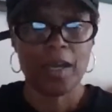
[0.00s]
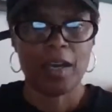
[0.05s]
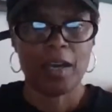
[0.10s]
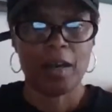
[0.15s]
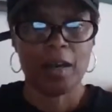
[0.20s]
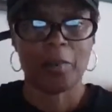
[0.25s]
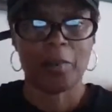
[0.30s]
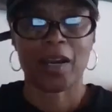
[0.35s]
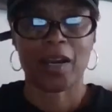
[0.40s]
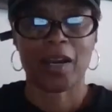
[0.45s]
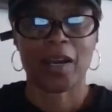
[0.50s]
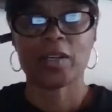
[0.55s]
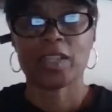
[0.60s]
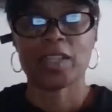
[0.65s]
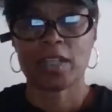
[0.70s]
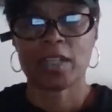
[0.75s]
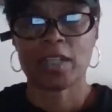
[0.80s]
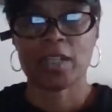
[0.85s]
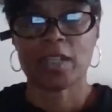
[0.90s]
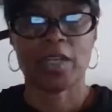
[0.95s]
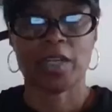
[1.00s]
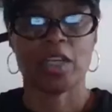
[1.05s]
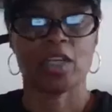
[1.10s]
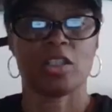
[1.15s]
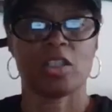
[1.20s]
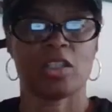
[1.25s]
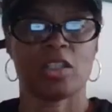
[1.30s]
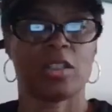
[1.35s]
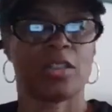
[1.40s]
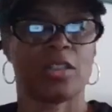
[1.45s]
But I want to come in here
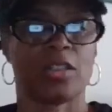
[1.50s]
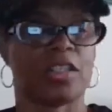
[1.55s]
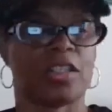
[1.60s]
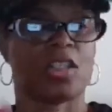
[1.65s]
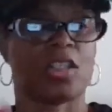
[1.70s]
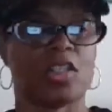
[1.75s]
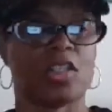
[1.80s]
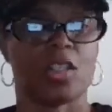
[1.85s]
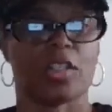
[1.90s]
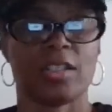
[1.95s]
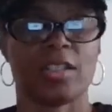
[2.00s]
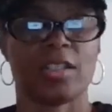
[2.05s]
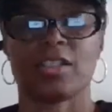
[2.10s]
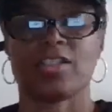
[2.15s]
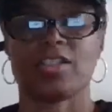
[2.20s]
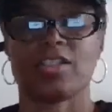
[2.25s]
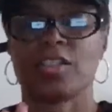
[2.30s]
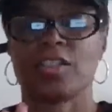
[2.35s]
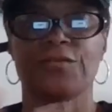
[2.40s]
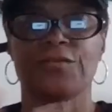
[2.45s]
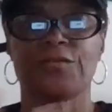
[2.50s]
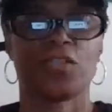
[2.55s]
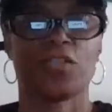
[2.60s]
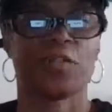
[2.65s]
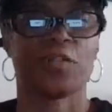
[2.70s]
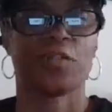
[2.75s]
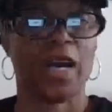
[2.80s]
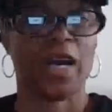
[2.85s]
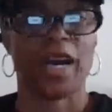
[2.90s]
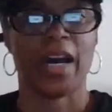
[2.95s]
and just shift your
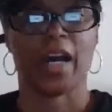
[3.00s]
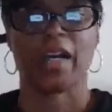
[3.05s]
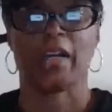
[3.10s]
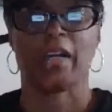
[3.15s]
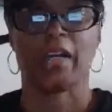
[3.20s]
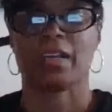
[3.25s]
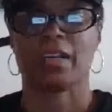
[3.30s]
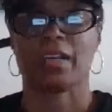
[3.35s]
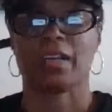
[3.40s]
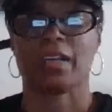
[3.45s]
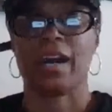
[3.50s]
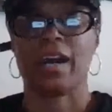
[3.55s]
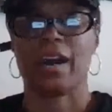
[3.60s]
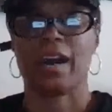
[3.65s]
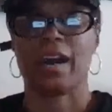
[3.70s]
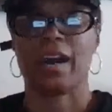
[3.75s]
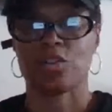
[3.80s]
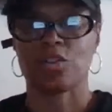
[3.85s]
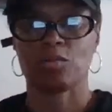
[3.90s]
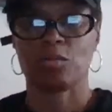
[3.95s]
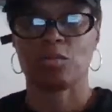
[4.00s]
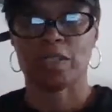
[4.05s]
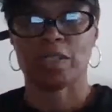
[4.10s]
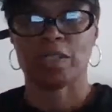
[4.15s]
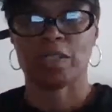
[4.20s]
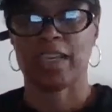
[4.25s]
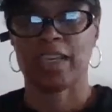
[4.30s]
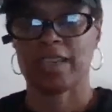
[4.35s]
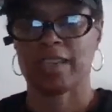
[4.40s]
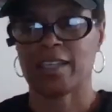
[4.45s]
mind, how you looking
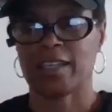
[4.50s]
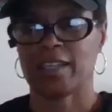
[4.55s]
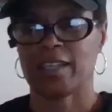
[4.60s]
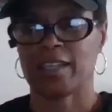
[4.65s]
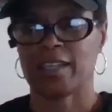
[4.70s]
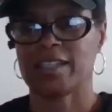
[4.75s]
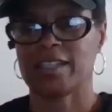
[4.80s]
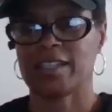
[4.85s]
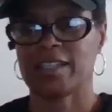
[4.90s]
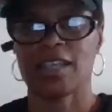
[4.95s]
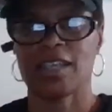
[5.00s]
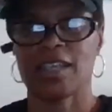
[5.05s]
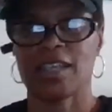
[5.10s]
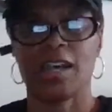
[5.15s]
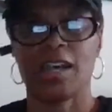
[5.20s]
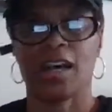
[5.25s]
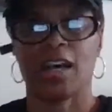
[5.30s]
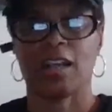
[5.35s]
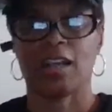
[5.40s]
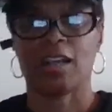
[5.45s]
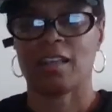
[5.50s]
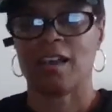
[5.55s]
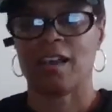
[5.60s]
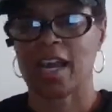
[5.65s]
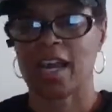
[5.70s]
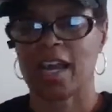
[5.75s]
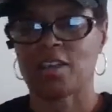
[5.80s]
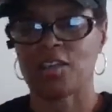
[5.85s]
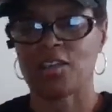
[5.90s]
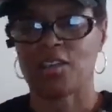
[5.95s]
at things.
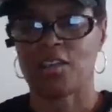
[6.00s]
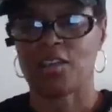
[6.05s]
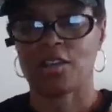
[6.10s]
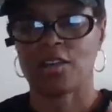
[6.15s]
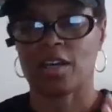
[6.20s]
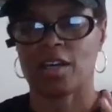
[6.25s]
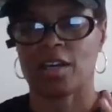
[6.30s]
Align your